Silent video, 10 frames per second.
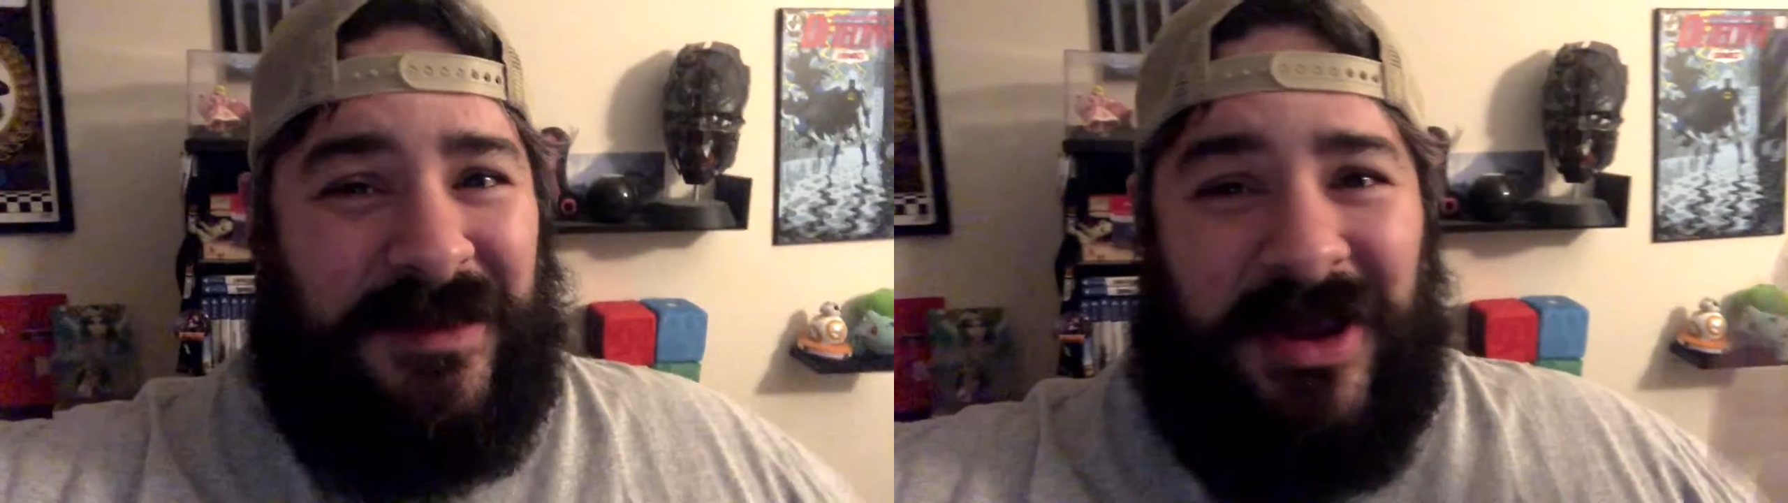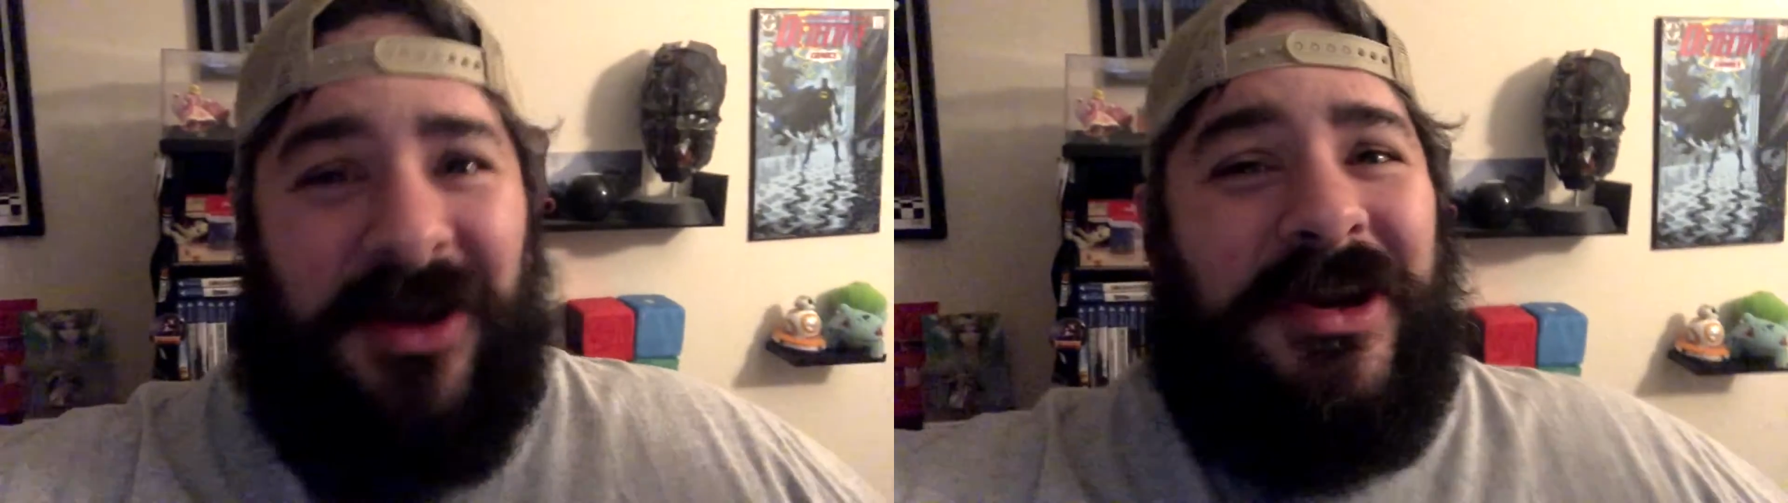
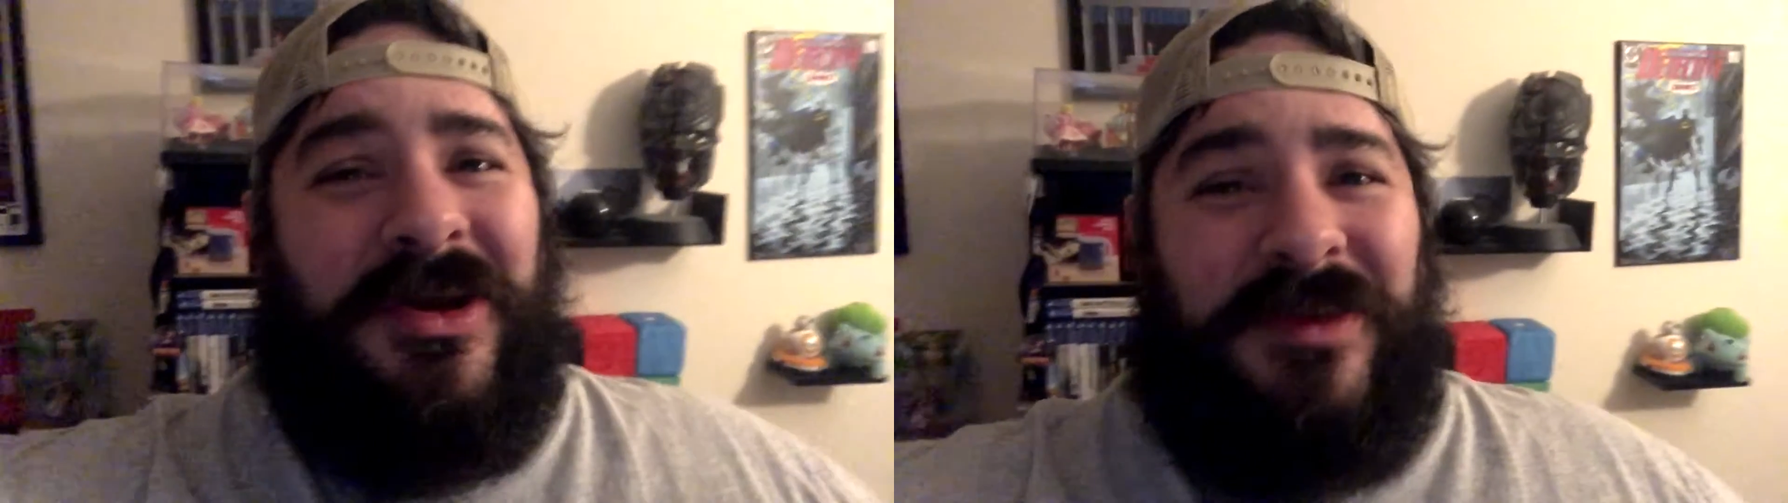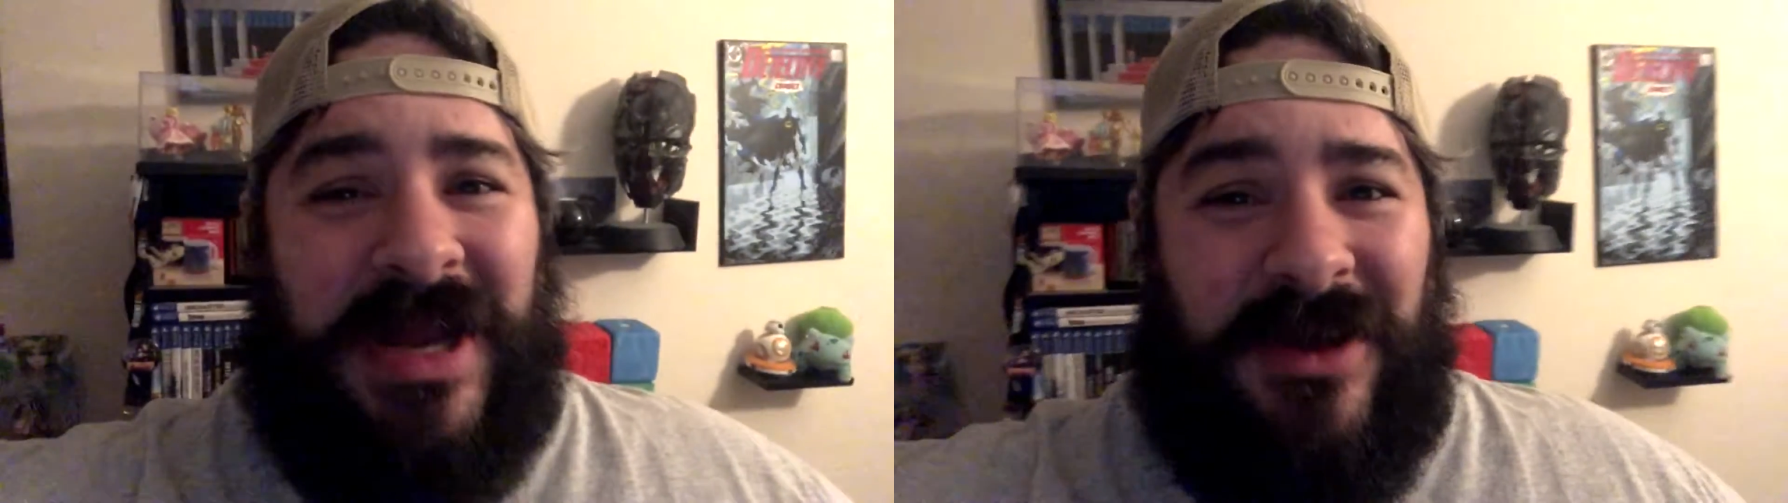
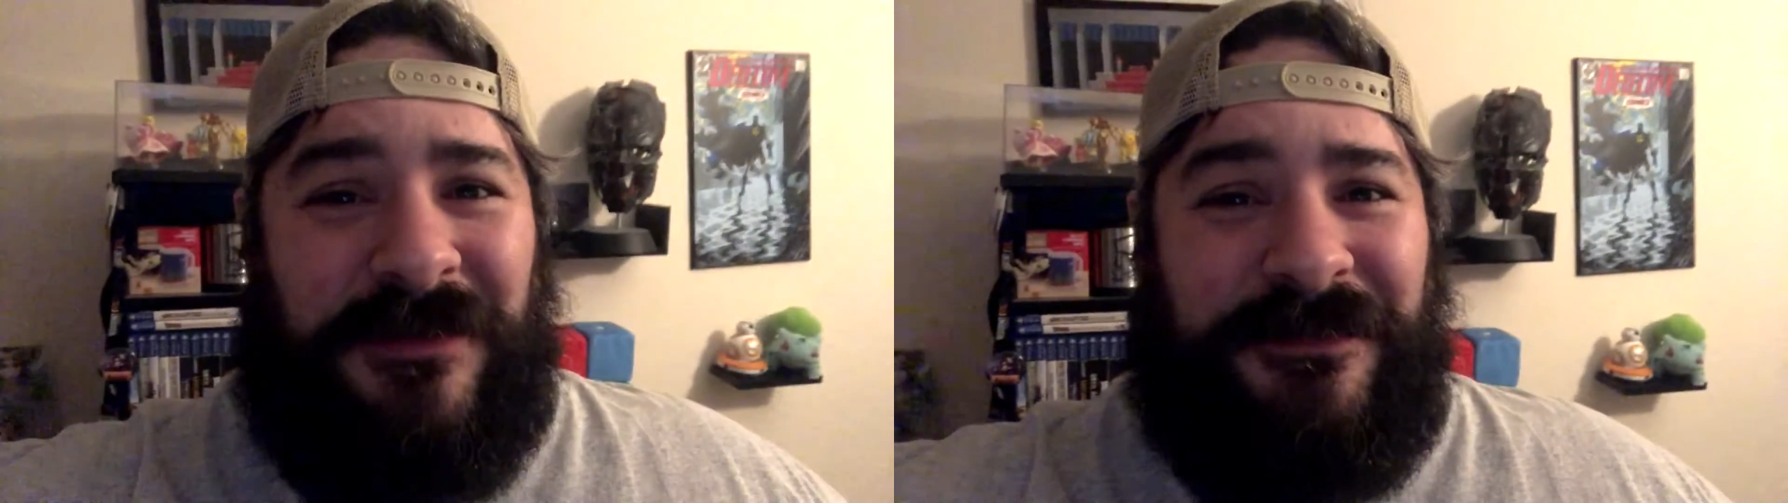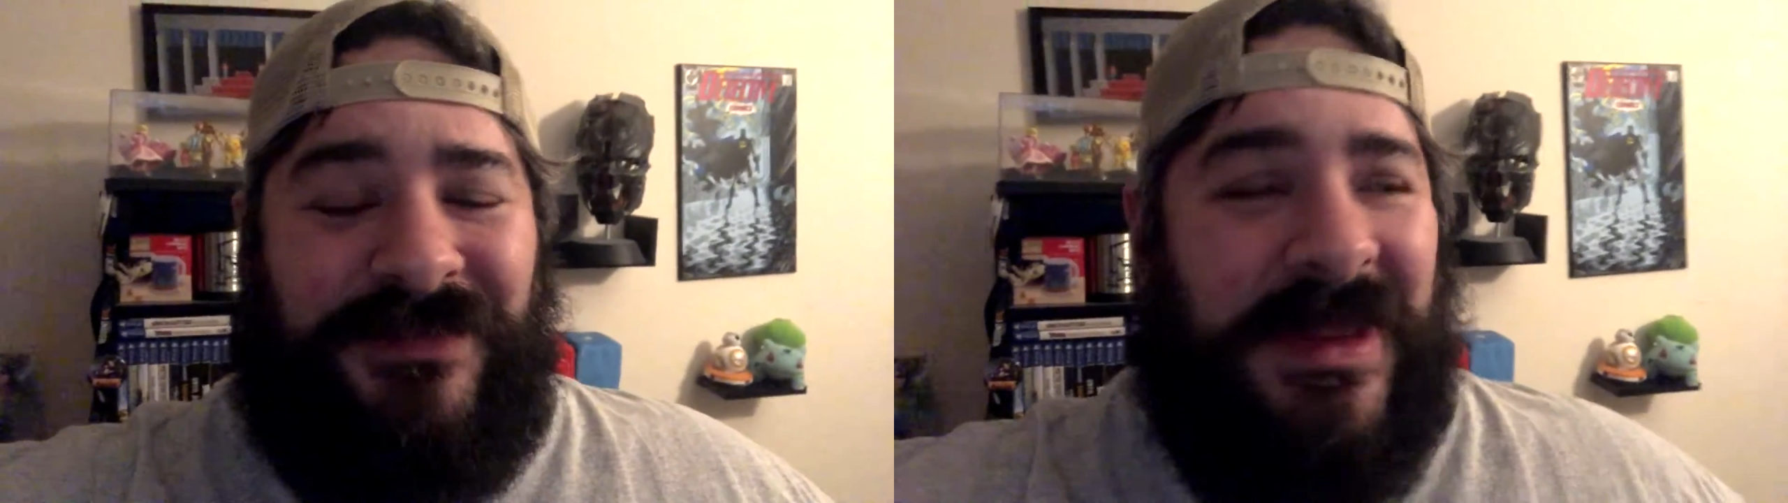audio went out.